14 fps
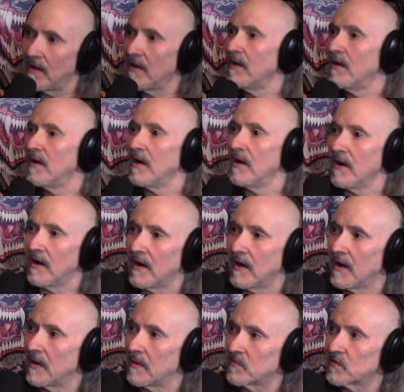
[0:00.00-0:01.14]
Yeah.
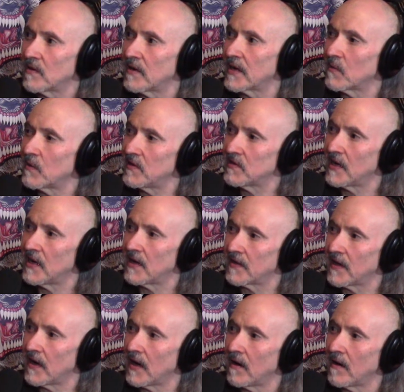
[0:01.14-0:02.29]
Um, so, anyways, yeah,
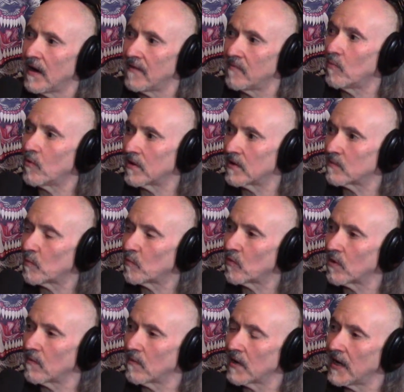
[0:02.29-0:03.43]
that, I'll have more to
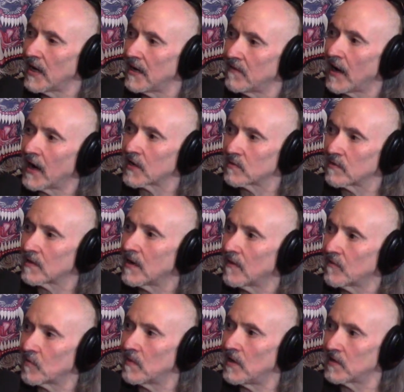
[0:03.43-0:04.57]
report when I have actual
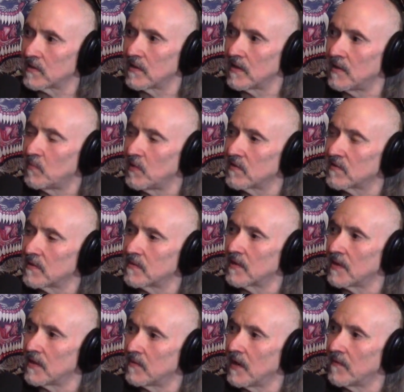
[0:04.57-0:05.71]
confirmation on it. But it's
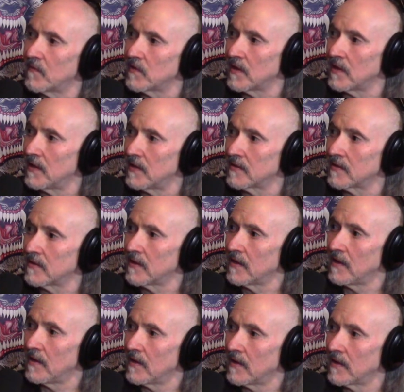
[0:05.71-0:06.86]
something I'm definitely. Uh,
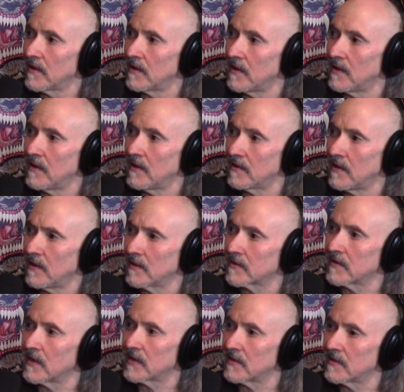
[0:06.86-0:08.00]
uh, it it
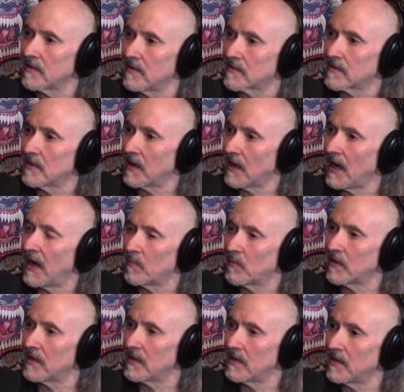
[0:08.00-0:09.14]
looks like it, it's going to
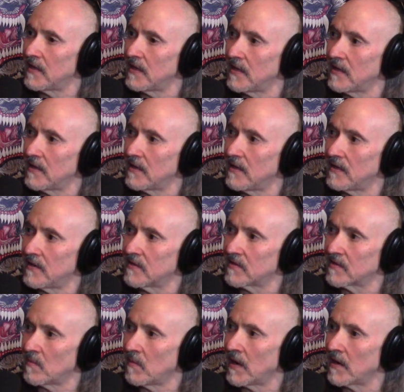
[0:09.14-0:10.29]
happen, and, and and it's
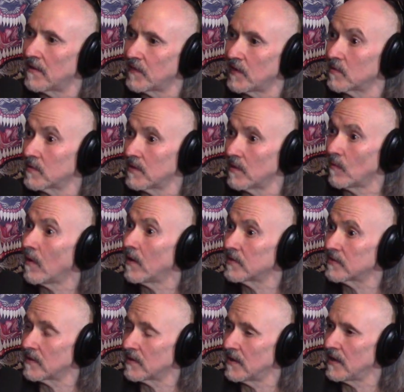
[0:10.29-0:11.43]
just a matter if I really want
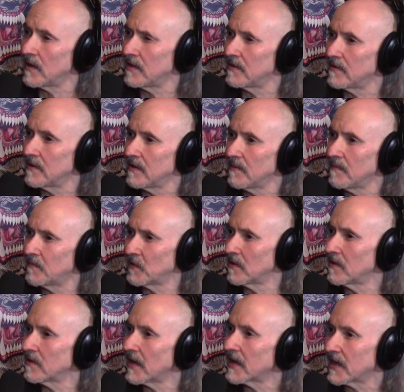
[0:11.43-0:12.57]
to or not. And I'm
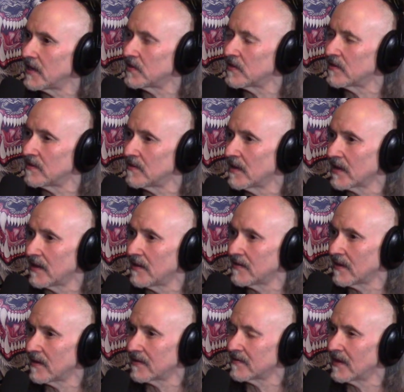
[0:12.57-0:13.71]
feeling mm. like I do. Like I
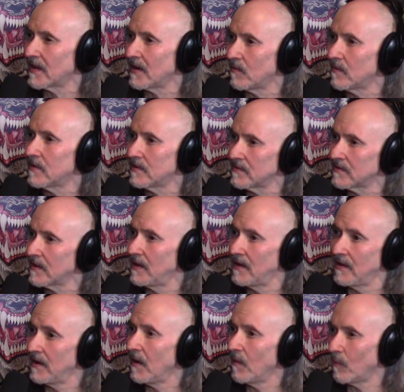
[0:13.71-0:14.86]
like I said, I want to
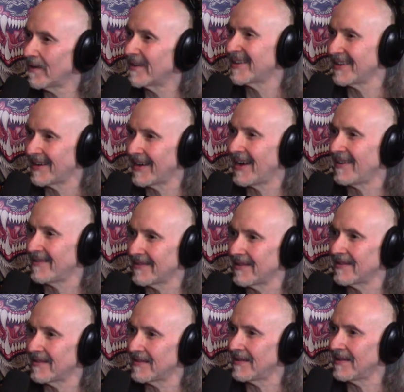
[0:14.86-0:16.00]
I want to get out.
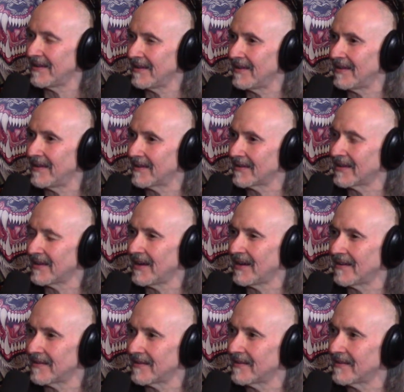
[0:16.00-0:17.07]
Yeah, and, and get out.